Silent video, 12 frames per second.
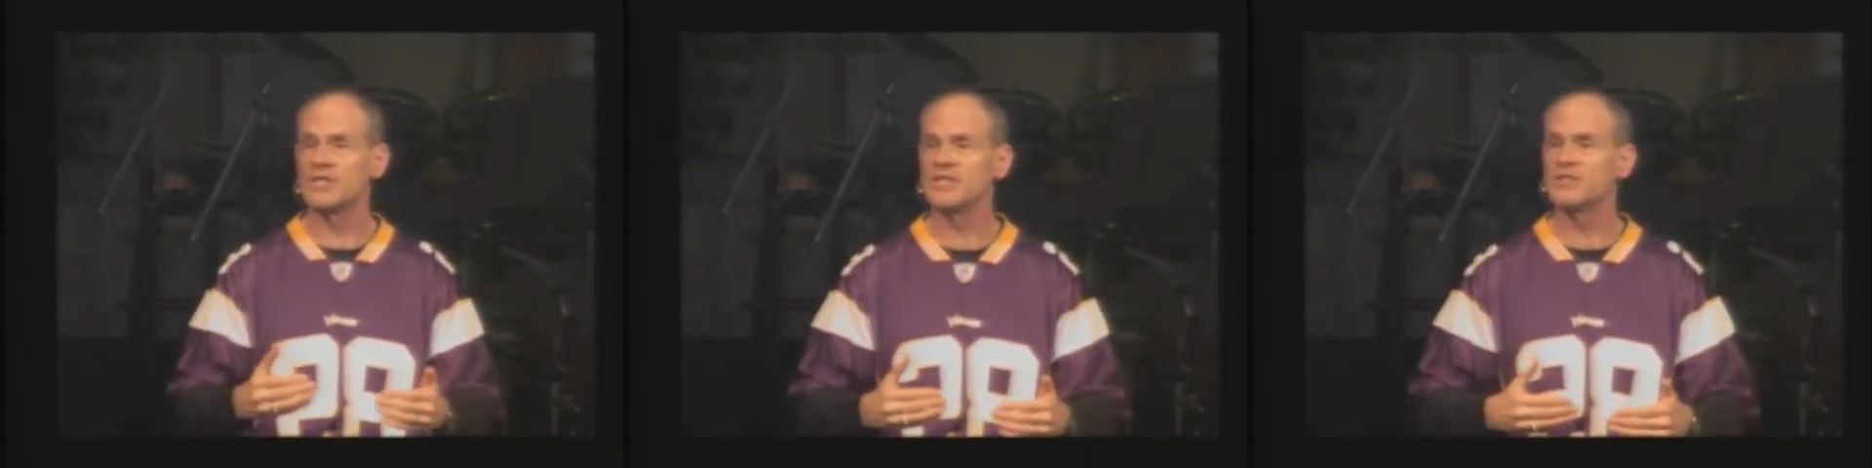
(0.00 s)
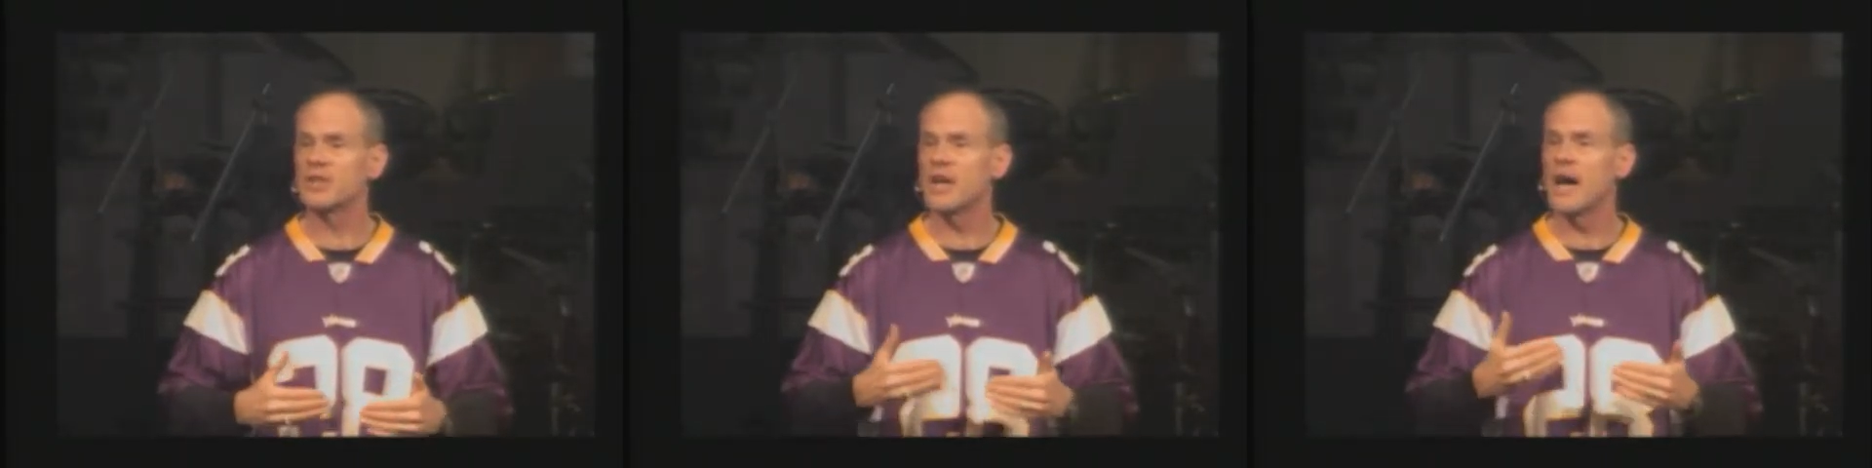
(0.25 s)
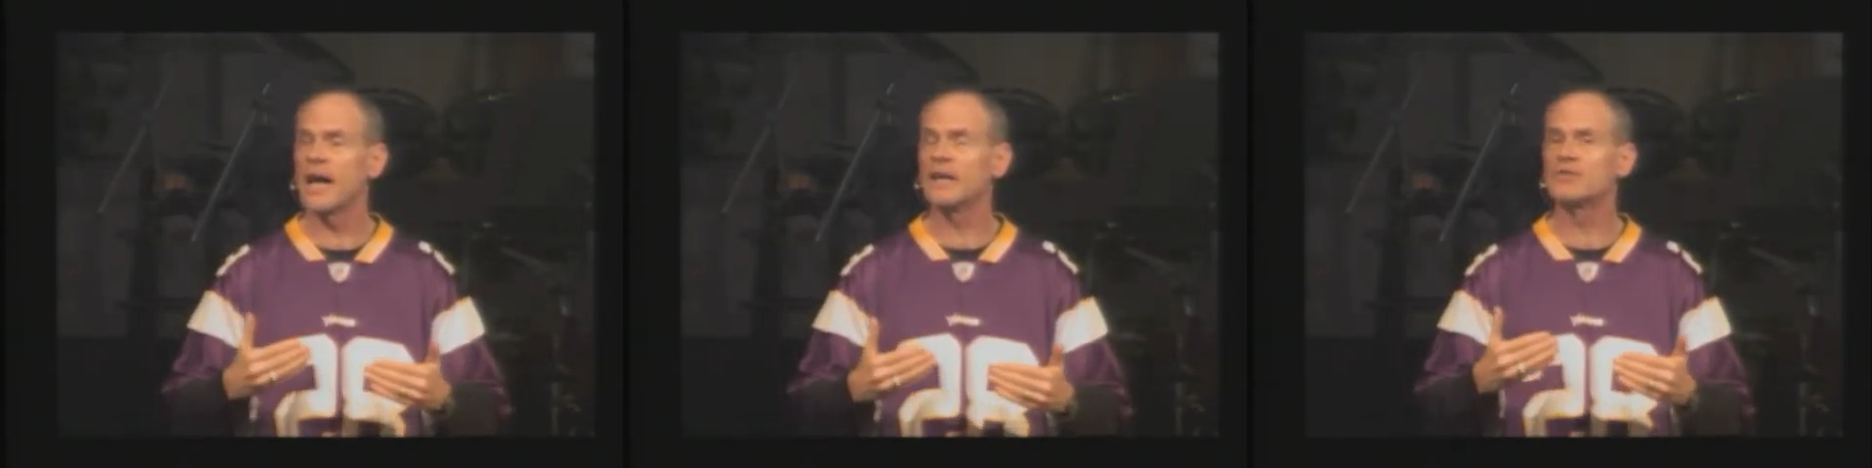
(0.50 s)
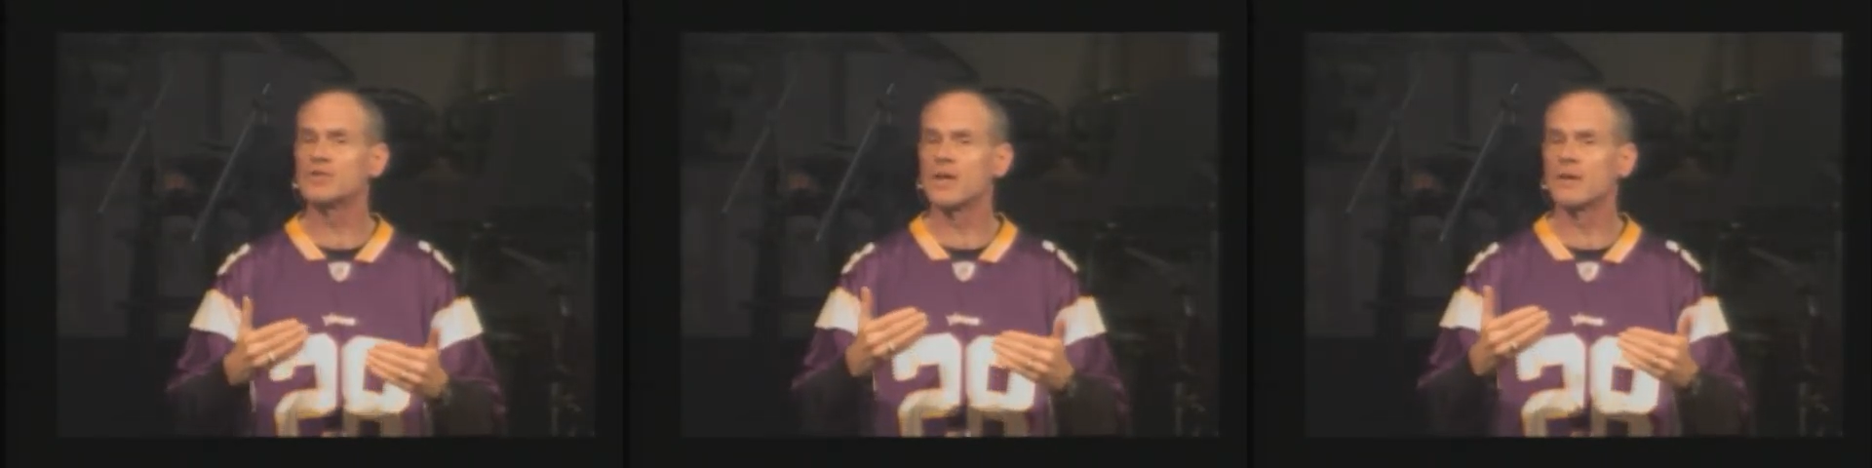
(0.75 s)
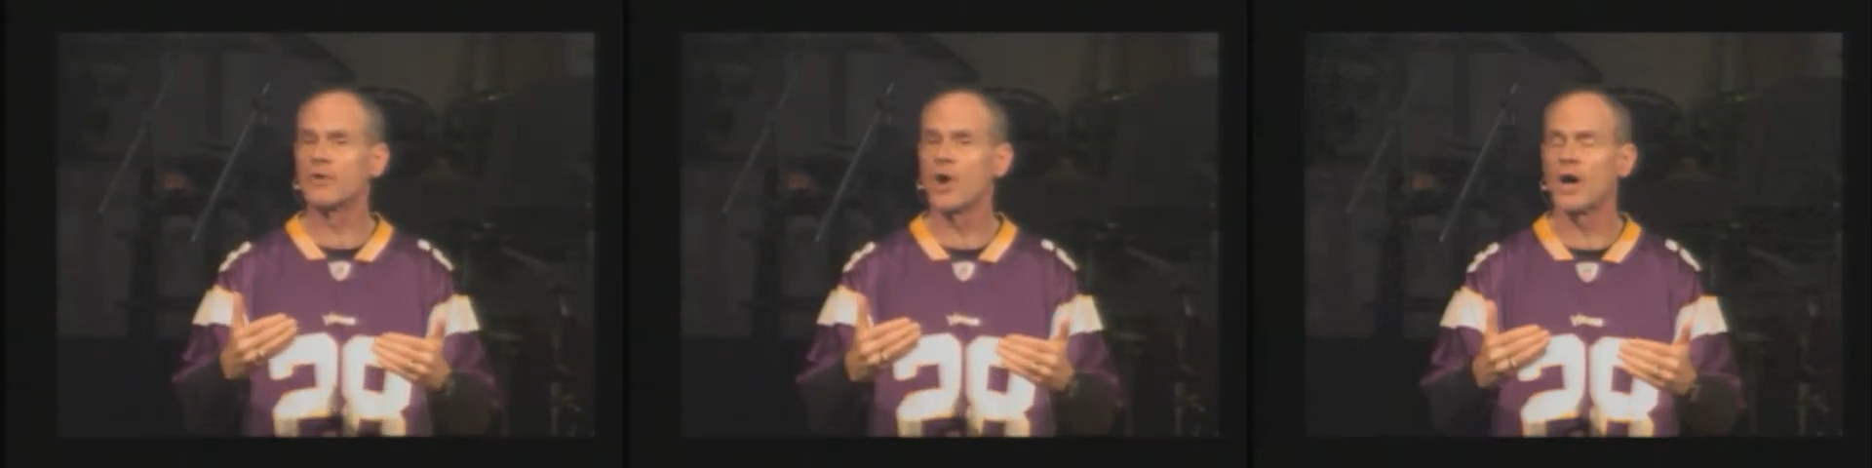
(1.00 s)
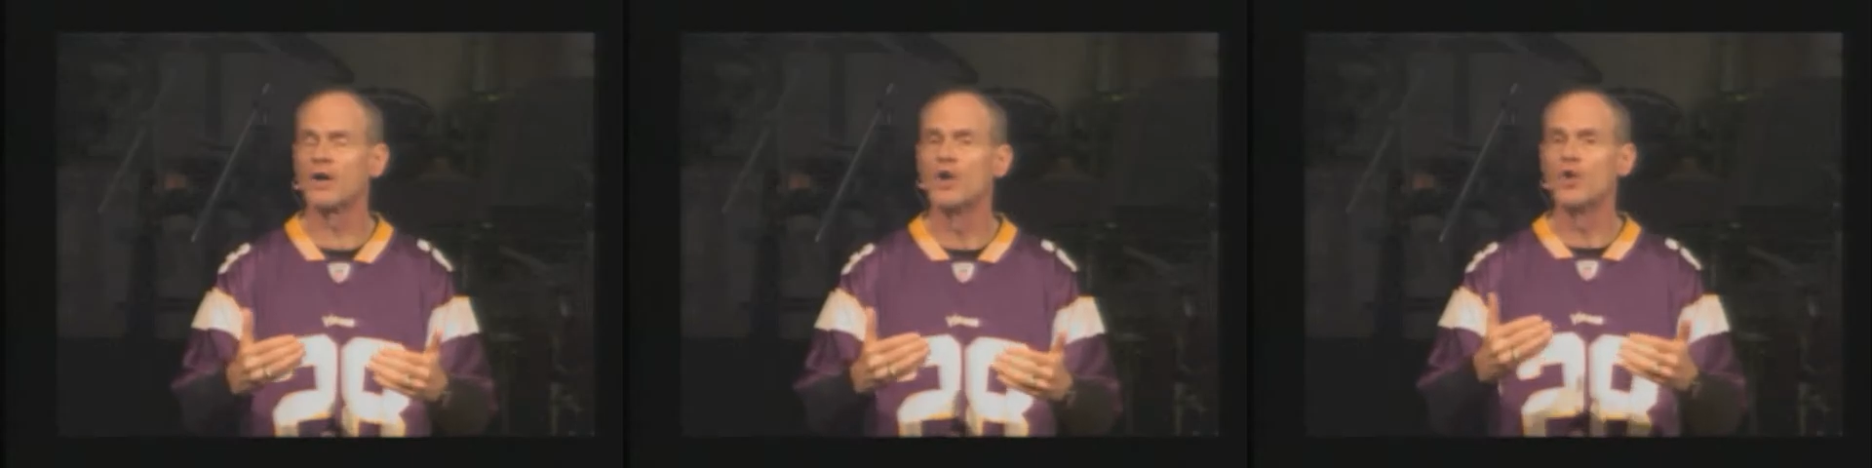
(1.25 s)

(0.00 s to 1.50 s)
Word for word: he's the kind of Son of God